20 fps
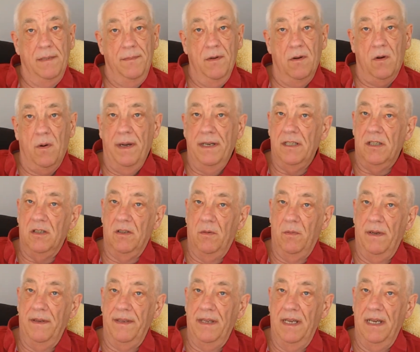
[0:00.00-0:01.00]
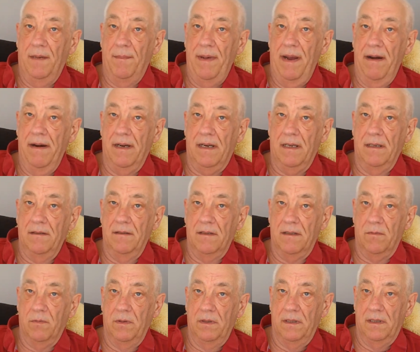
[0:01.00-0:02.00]
I'm not quite sure what the
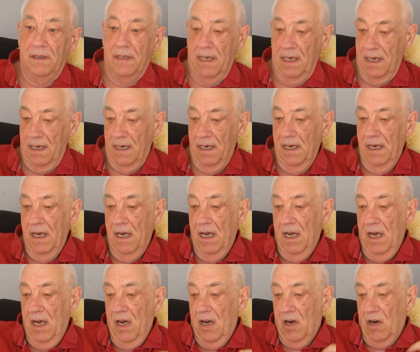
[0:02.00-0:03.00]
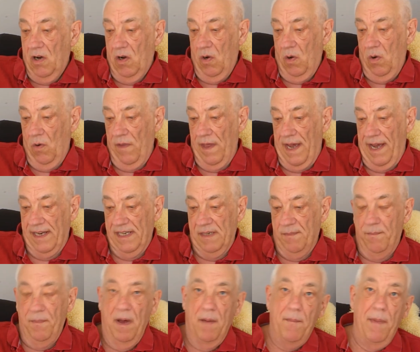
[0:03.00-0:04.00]
Americans would call that.
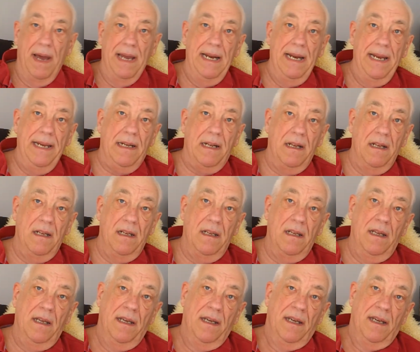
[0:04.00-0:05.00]
But my little...